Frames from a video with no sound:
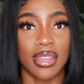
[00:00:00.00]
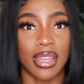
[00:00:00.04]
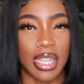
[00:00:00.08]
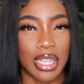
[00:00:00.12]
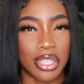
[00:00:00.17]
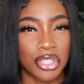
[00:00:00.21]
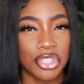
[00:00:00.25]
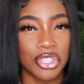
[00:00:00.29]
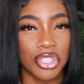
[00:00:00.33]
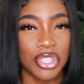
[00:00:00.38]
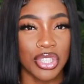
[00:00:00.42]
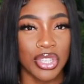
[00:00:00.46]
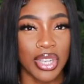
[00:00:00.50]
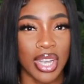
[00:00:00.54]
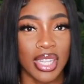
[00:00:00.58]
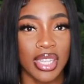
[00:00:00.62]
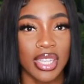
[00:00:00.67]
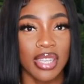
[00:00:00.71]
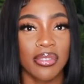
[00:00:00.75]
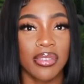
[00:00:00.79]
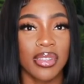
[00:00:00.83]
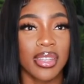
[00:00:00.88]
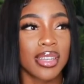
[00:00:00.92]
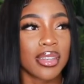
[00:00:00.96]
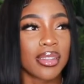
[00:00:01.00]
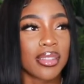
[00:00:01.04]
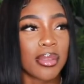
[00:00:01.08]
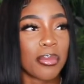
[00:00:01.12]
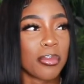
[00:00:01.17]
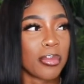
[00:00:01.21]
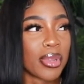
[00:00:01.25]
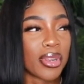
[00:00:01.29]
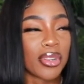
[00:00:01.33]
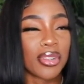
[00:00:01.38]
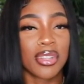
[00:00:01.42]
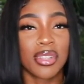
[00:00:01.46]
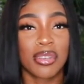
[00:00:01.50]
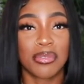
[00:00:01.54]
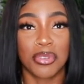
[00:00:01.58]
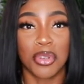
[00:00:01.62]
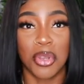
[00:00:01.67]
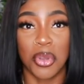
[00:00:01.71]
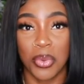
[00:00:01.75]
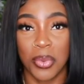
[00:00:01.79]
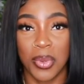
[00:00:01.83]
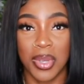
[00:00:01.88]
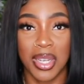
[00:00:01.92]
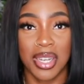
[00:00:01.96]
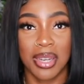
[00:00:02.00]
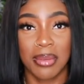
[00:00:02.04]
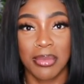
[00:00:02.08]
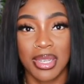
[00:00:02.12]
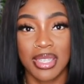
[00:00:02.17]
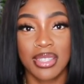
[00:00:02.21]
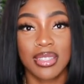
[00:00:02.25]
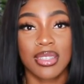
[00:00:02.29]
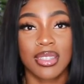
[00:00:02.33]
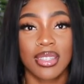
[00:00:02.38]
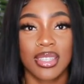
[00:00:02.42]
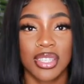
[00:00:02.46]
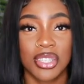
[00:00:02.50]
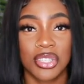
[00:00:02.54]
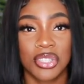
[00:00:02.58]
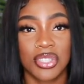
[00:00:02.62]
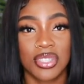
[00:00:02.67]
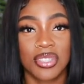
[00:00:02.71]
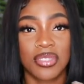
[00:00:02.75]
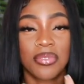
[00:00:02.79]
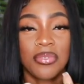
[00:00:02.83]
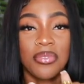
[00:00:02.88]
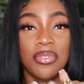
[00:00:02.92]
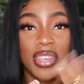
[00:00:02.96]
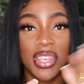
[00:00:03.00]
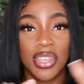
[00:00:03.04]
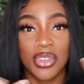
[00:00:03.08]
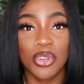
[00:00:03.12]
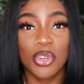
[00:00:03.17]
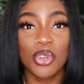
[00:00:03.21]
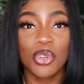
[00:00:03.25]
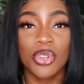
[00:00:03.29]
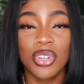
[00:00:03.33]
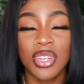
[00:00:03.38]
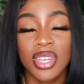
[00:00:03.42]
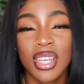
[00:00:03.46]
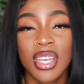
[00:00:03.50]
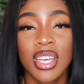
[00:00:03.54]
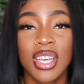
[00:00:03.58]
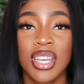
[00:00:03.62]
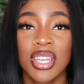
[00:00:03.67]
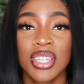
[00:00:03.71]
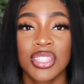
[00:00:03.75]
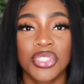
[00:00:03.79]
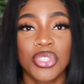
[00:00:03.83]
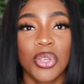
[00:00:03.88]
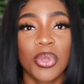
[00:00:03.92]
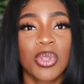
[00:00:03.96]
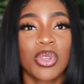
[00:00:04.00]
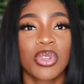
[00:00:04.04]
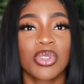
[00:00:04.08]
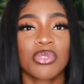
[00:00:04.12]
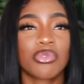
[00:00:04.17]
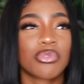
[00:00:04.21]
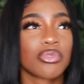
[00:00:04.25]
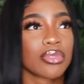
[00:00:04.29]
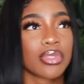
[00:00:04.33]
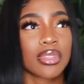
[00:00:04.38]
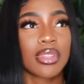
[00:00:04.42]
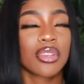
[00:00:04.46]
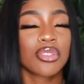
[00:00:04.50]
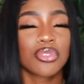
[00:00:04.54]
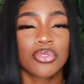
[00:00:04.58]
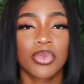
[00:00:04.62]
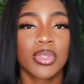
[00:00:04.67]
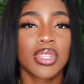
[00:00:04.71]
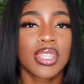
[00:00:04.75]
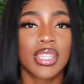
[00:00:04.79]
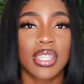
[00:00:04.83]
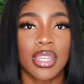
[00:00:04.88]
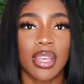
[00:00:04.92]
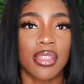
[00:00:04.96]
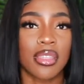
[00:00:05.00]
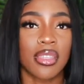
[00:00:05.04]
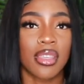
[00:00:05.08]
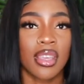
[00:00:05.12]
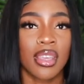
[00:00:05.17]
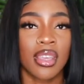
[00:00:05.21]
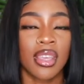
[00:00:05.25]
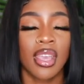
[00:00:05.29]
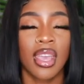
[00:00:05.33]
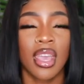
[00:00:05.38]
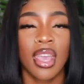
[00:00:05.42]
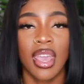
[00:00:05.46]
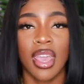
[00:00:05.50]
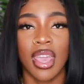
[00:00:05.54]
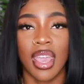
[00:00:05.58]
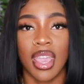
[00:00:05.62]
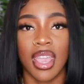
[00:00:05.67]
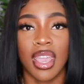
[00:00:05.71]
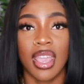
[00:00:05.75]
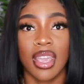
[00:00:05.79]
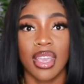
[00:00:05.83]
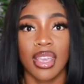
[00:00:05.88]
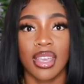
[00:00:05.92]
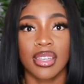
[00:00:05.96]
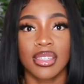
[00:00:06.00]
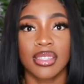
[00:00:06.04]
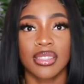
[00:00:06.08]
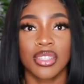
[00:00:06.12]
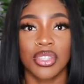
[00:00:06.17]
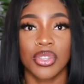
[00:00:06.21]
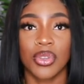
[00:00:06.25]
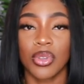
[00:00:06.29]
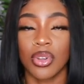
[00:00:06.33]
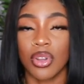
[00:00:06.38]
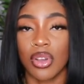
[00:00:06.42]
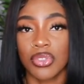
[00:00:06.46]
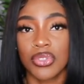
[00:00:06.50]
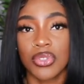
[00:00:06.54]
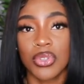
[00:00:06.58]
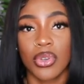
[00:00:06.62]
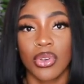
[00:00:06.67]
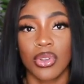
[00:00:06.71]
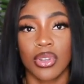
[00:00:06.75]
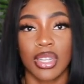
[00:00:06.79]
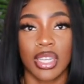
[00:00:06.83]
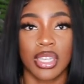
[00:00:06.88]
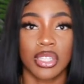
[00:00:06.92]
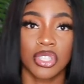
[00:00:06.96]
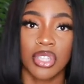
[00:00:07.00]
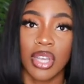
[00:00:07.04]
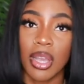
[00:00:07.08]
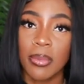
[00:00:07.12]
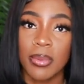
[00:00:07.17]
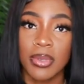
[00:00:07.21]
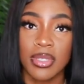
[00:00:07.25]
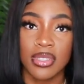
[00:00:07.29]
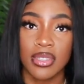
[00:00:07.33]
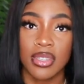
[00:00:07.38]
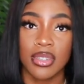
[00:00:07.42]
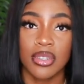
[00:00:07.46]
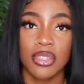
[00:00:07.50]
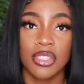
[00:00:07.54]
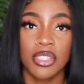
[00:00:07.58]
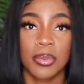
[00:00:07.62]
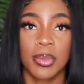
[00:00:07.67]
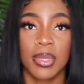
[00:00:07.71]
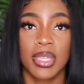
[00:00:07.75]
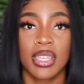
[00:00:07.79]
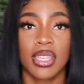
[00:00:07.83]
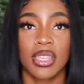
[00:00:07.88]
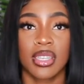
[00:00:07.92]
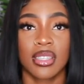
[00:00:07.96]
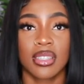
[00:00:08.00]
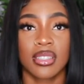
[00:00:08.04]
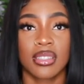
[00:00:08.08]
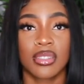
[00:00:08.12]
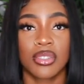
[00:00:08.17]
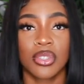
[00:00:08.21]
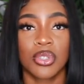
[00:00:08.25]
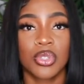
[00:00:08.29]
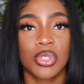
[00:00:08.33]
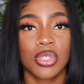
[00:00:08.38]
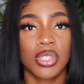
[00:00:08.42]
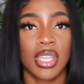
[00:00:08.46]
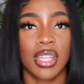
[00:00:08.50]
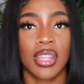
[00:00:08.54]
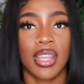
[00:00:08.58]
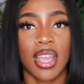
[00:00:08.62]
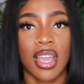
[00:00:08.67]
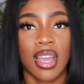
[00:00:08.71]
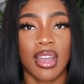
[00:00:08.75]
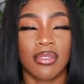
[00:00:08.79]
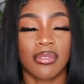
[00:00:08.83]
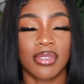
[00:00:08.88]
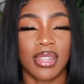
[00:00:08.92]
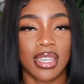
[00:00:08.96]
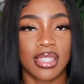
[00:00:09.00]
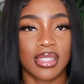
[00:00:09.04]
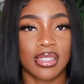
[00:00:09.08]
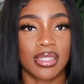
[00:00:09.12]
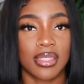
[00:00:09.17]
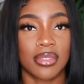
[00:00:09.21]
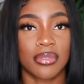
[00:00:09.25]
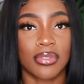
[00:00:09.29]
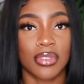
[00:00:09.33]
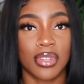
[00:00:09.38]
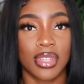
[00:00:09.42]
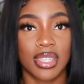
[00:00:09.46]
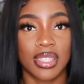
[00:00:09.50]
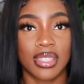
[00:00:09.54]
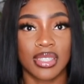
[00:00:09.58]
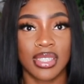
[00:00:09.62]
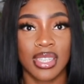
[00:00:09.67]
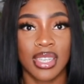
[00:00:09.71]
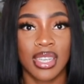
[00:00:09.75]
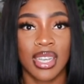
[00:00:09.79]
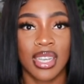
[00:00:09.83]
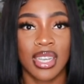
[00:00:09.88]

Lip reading: nature. I live in the middle of nowhere, basically. It's just field, so there's really nothing. And you could also go to like shopping centers because usually they have like different,